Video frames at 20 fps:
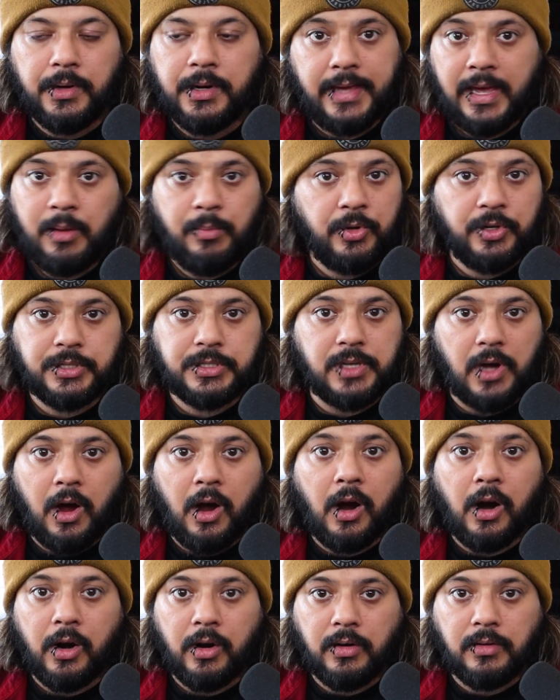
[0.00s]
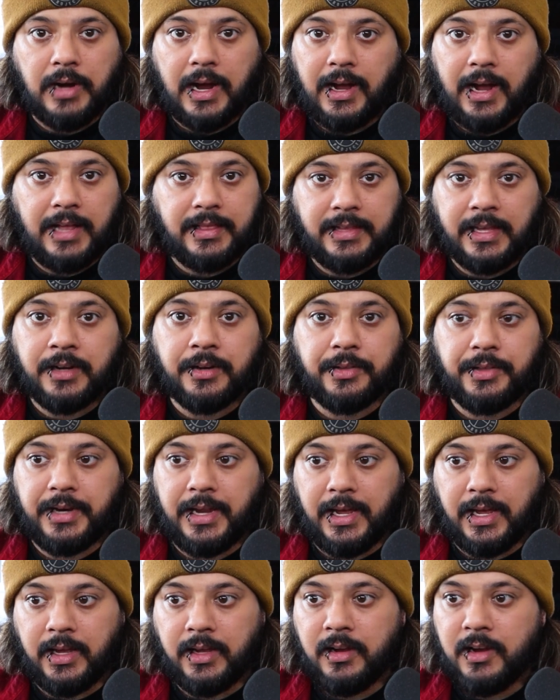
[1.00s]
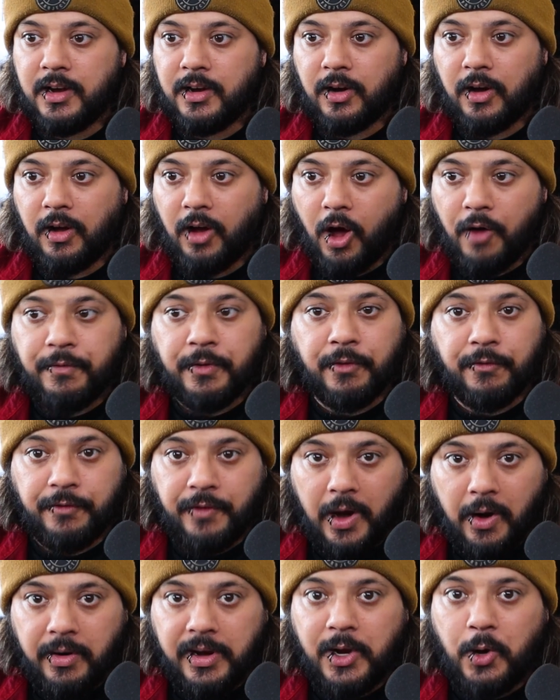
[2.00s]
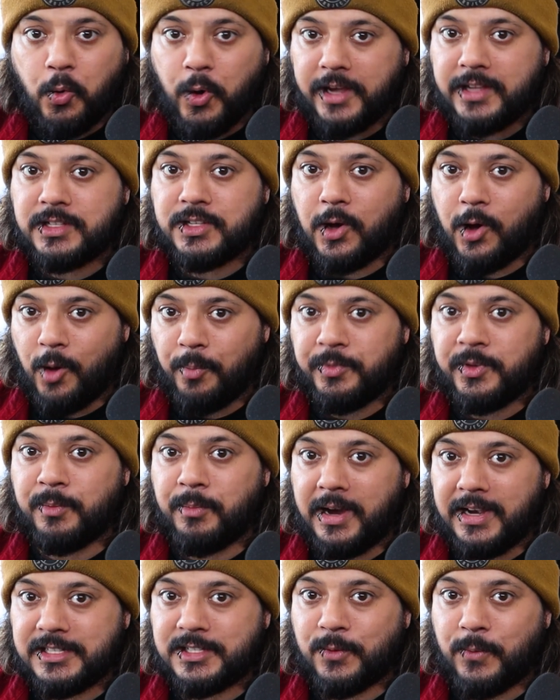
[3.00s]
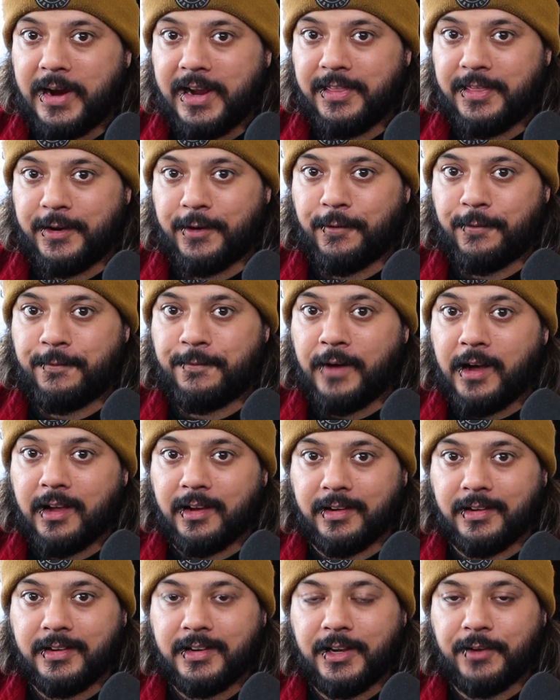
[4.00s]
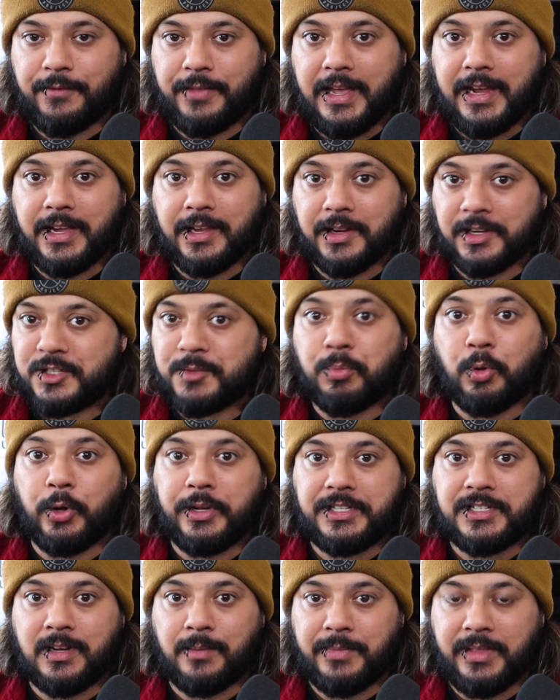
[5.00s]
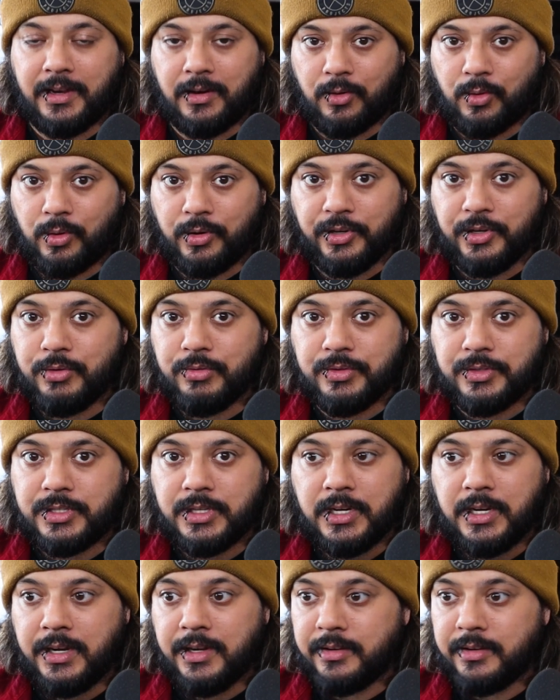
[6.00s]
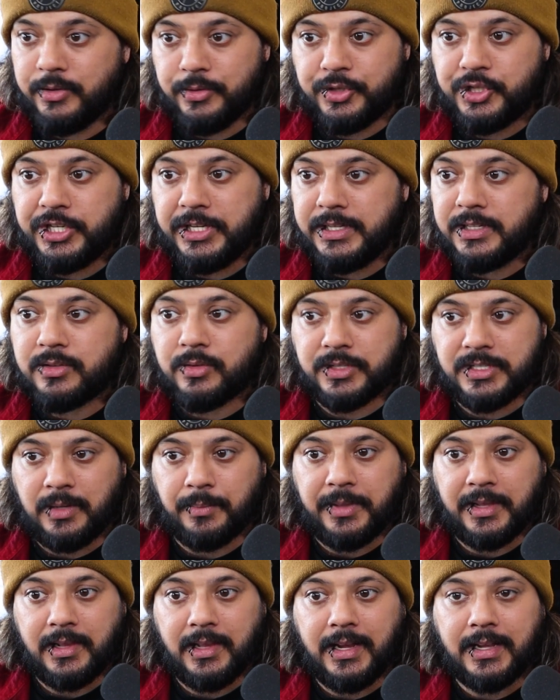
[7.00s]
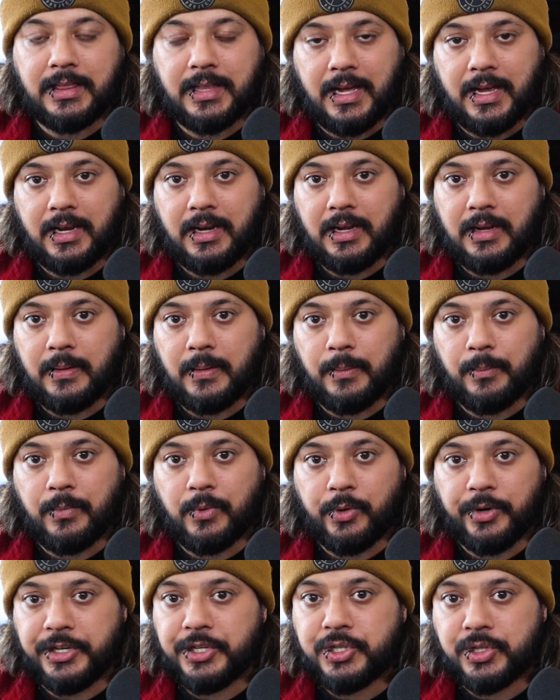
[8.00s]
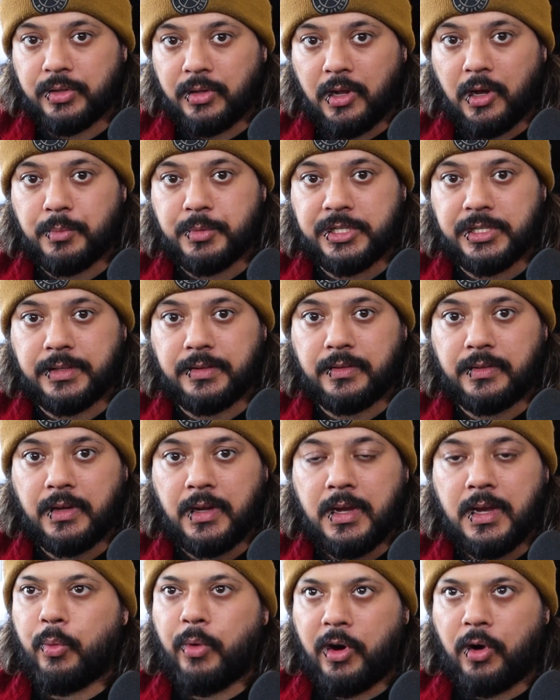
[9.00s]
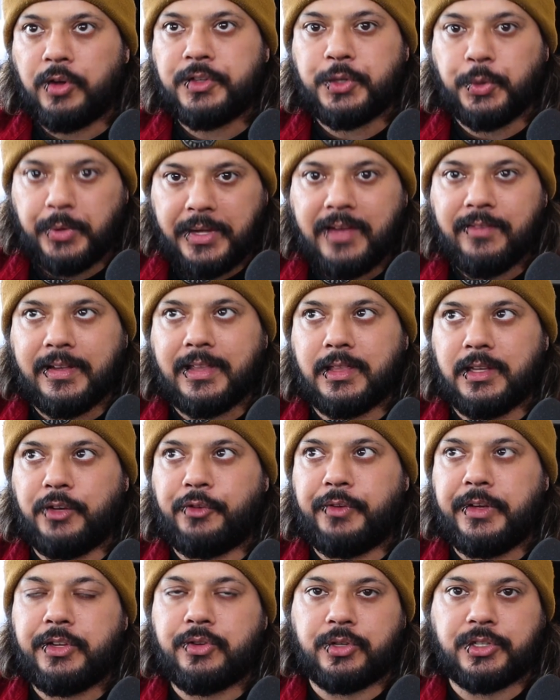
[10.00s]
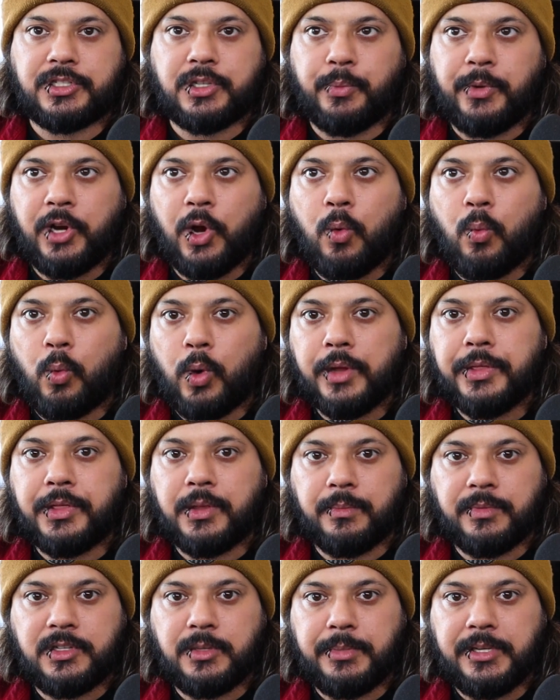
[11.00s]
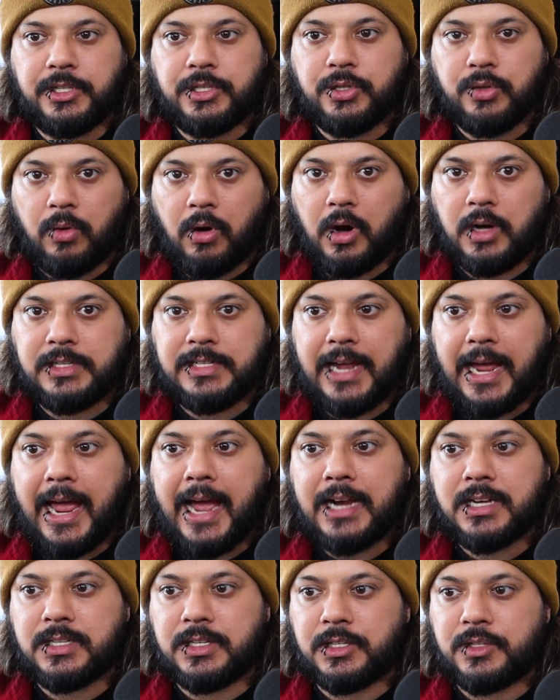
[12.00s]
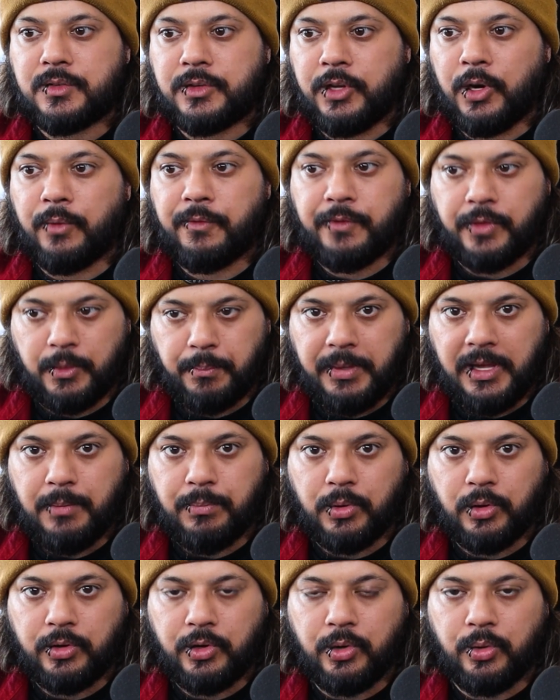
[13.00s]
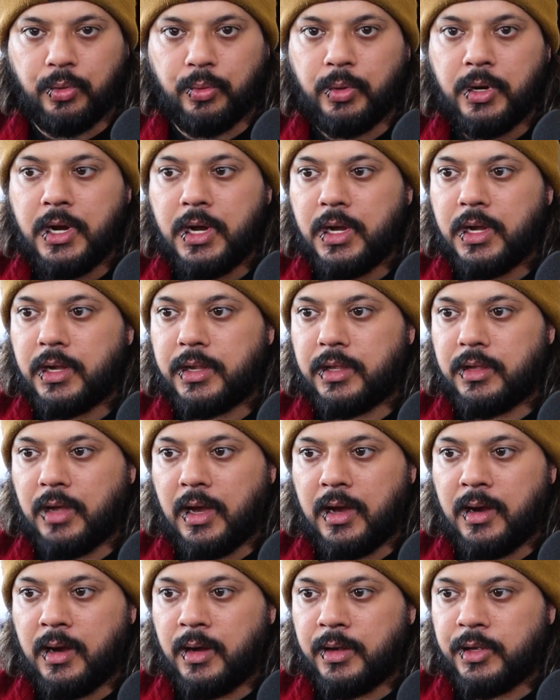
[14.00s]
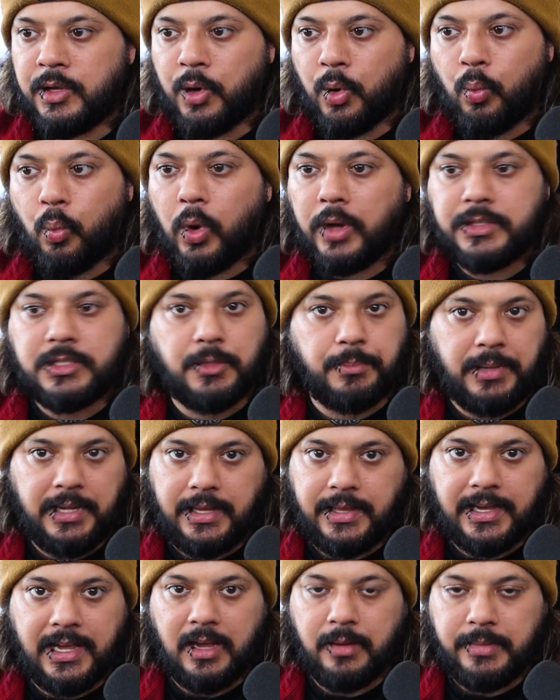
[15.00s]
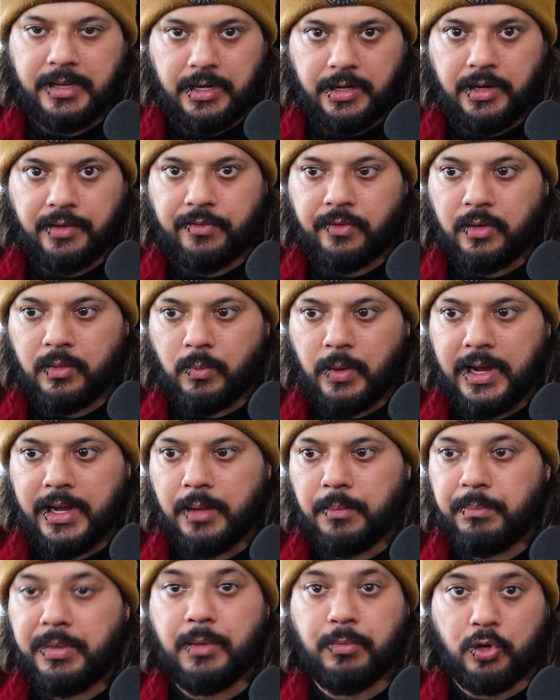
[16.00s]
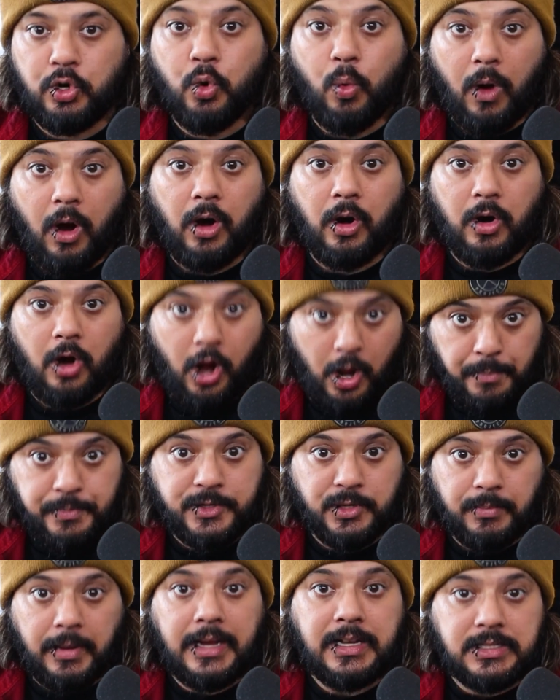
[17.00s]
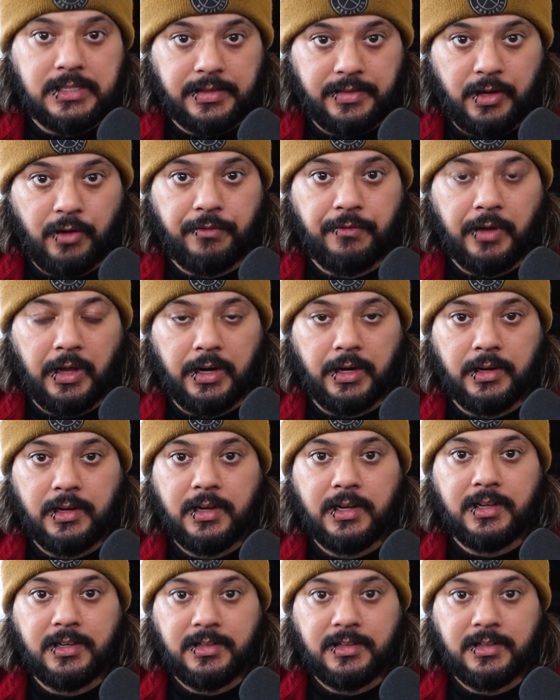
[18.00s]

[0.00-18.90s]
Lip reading: Gamers are, at the end of the day, often very quick to optimize away their fun if they can exploit something or use cheats or something like that, or additional options. But we're also giving these features, so we don't want them to be too hard to access, for the people who, want to play the game in a different way. People who are optimizing their fun